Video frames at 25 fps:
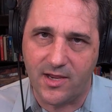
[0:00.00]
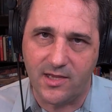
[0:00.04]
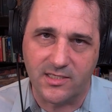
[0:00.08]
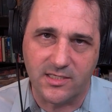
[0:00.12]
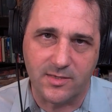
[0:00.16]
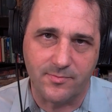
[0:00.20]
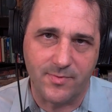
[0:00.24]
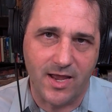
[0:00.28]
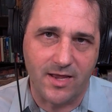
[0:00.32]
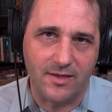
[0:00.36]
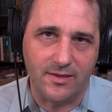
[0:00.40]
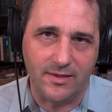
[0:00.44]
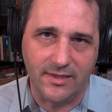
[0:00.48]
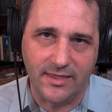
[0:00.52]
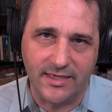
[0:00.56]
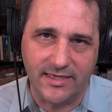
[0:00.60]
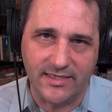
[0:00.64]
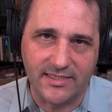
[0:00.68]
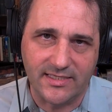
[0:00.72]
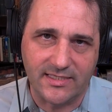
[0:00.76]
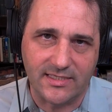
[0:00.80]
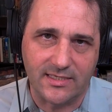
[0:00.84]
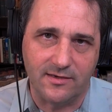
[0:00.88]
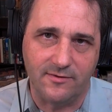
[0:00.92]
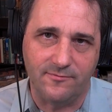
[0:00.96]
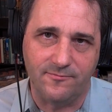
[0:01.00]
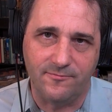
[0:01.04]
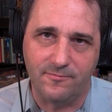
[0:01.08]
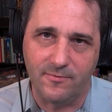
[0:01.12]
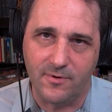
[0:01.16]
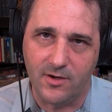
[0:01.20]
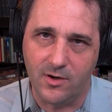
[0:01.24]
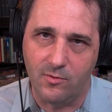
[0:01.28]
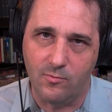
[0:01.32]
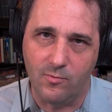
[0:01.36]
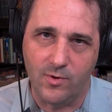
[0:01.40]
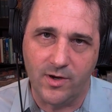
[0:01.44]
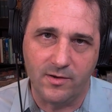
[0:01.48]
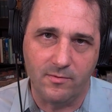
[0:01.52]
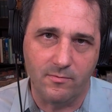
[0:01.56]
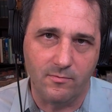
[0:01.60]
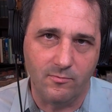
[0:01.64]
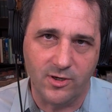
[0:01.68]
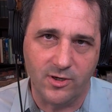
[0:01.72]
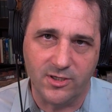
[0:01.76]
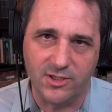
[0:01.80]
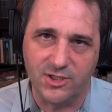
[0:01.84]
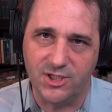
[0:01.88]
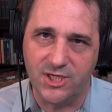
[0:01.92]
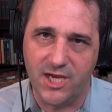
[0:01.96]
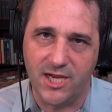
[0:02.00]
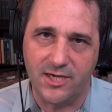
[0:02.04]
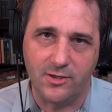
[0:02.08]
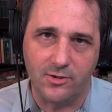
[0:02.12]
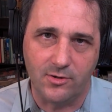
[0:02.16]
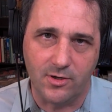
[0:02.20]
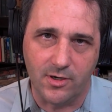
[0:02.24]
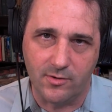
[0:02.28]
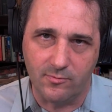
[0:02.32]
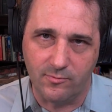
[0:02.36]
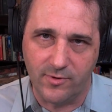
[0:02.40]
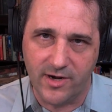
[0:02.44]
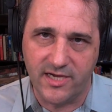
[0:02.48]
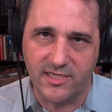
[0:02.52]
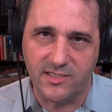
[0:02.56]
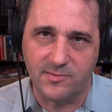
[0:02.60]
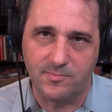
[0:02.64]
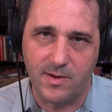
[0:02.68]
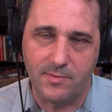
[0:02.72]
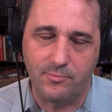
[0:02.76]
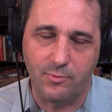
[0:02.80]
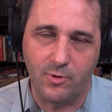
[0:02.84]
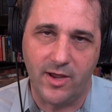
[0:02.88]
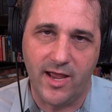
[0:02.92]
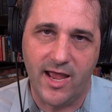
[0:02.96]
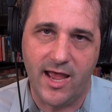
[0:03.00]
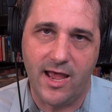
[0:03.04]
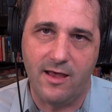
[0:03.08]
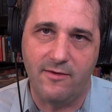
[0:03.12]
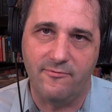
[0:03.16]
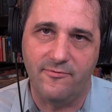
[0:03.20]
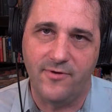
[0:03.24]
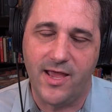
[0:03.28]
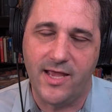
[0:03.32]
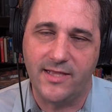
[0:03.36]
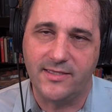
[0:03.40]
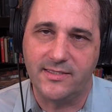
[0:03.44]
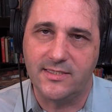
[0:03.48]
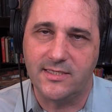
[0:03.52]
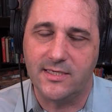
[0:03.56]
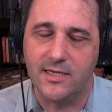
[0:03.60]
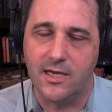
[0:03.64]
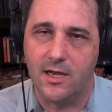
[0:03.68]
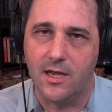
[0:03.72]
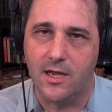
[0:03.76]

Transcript: It's about lists of what gender and race people have at